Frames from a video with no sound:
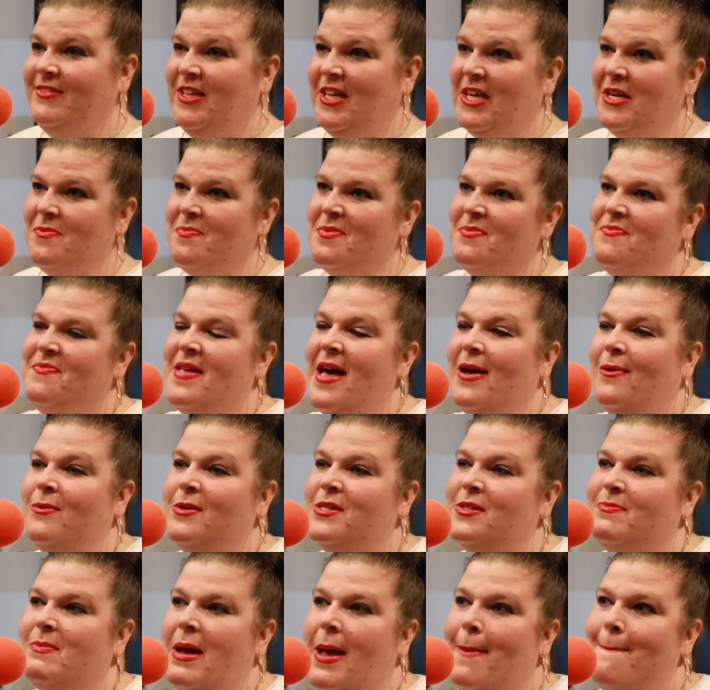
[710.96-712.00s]
Yep. That
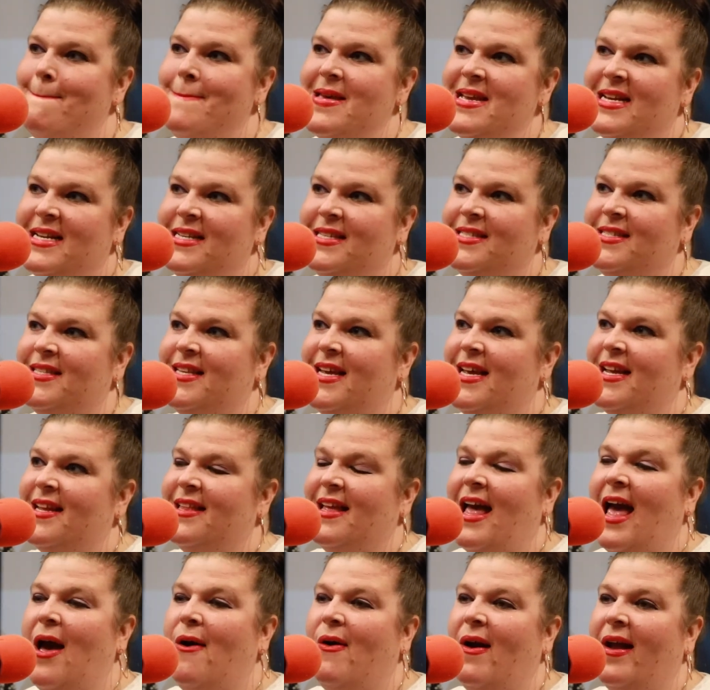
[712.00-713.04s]
was my biggest thing,
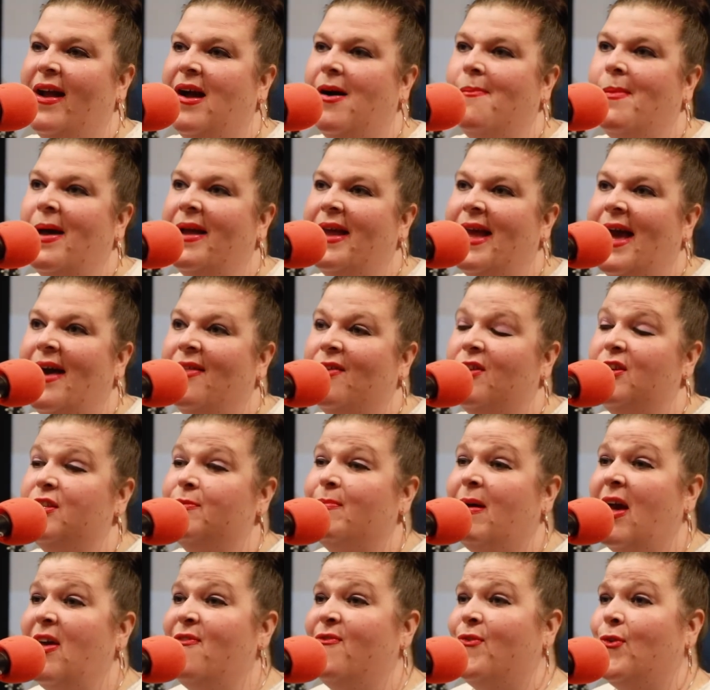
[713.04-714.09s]
how I got my calories.
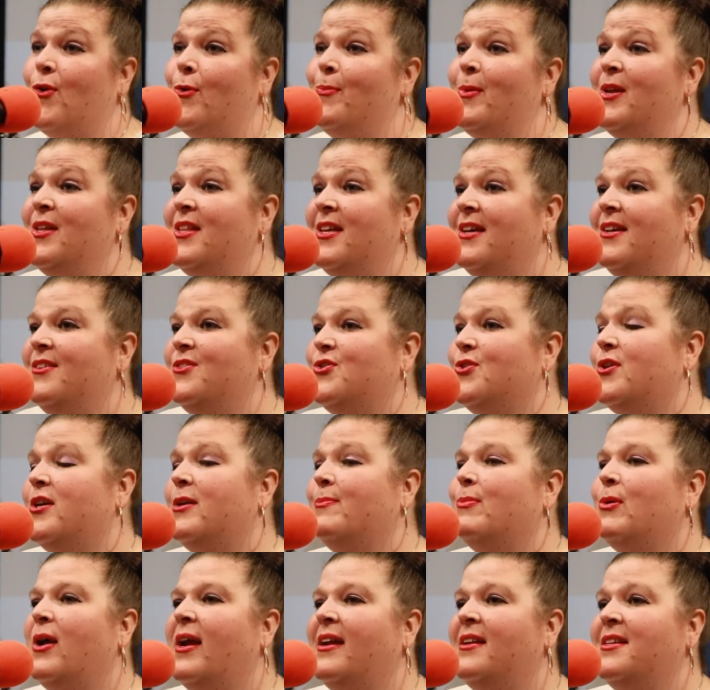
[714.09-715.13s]
My formula during
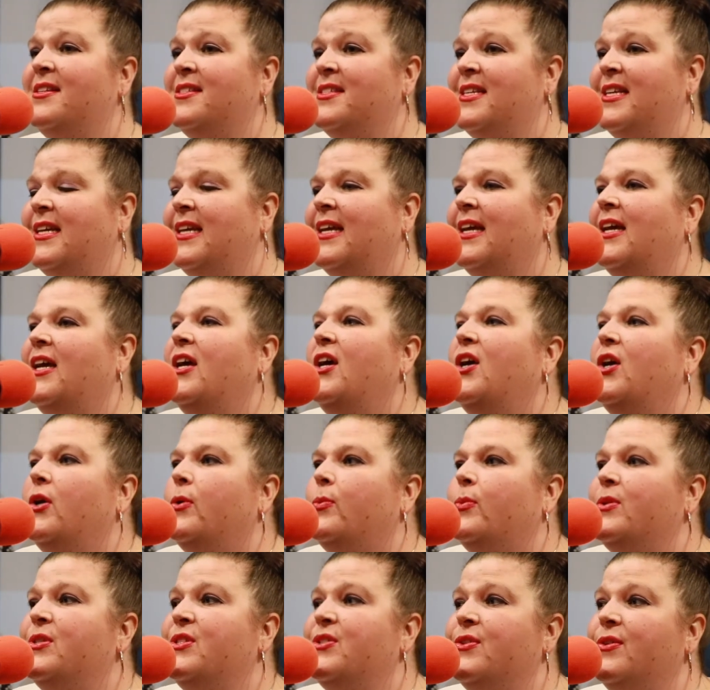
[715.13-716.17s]
pregnancy
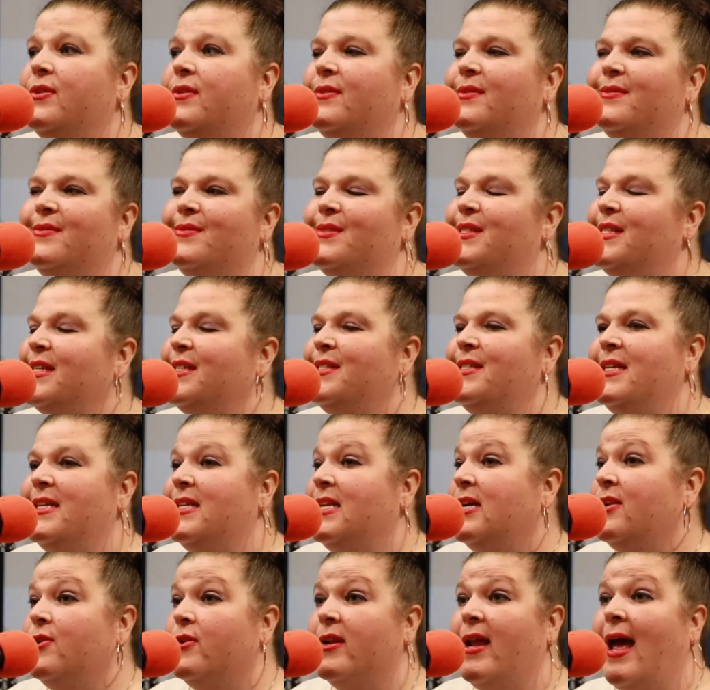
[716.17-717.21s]
was
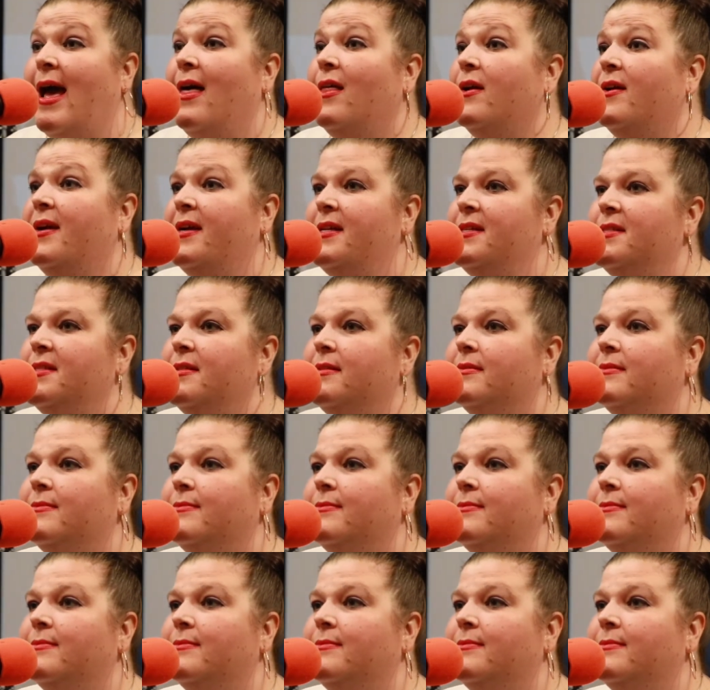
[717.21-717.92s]
1,600 calories.